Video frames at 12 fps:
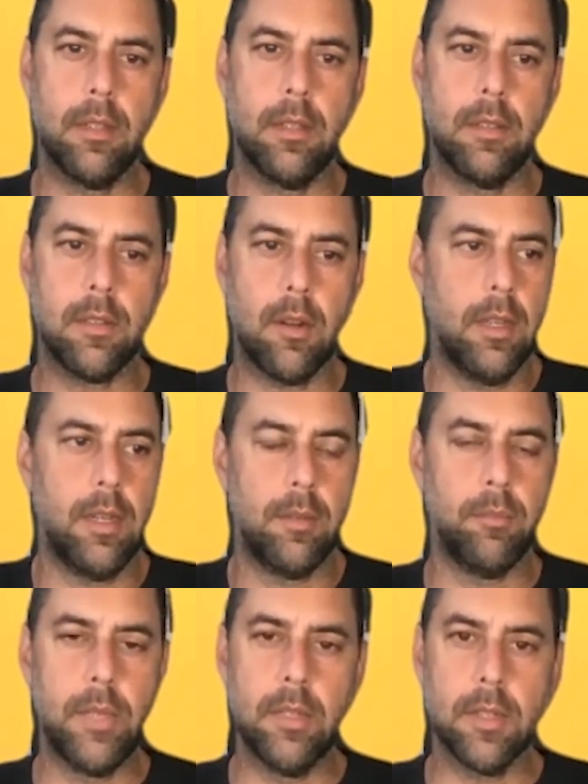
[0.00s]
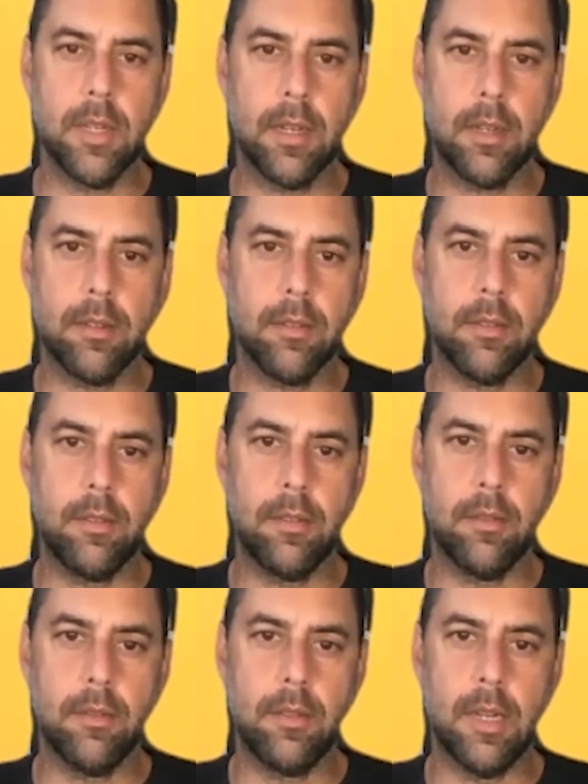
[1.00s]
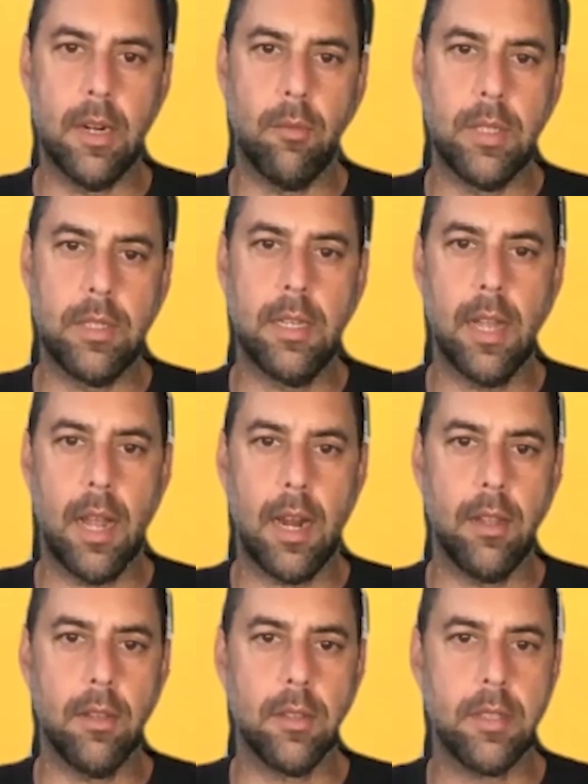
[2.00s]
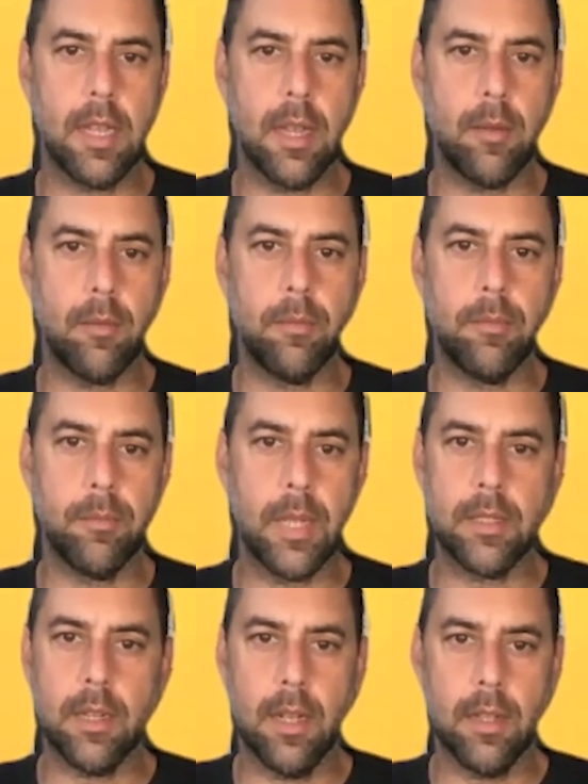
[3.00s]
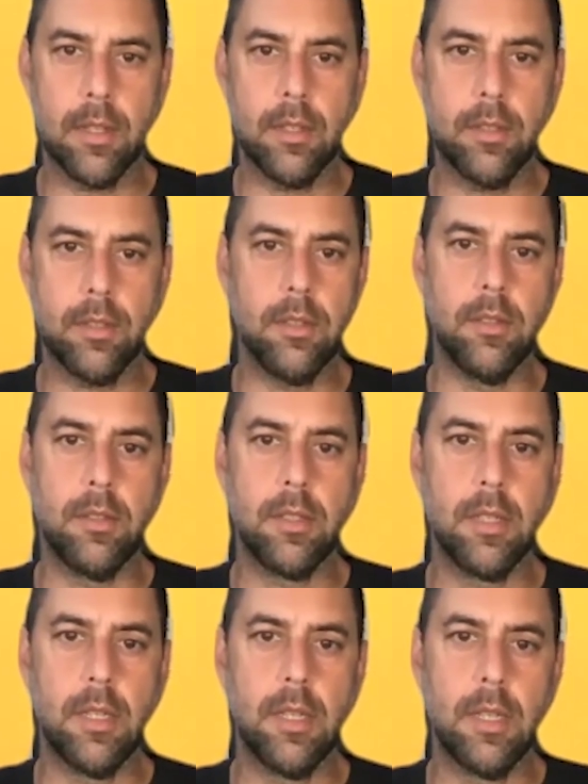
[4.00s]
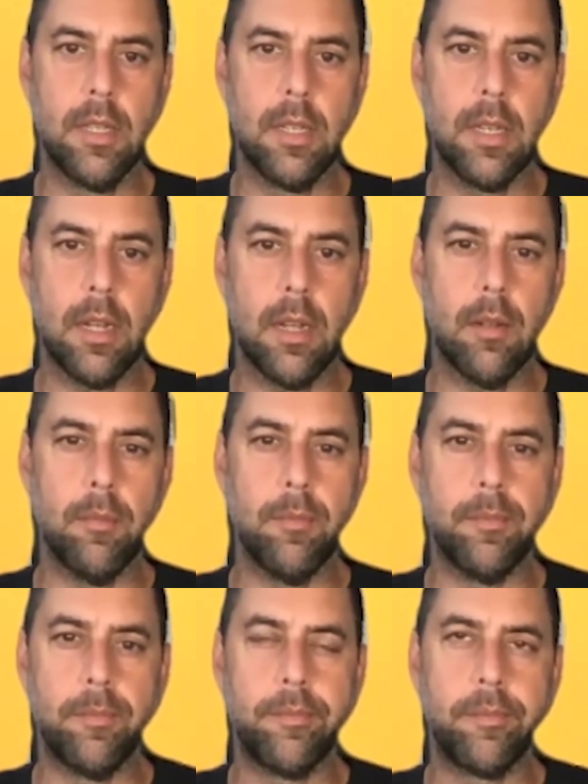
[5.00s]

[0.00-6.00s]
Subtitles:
Certainly in music, we see a lot of those same mental health issues. Do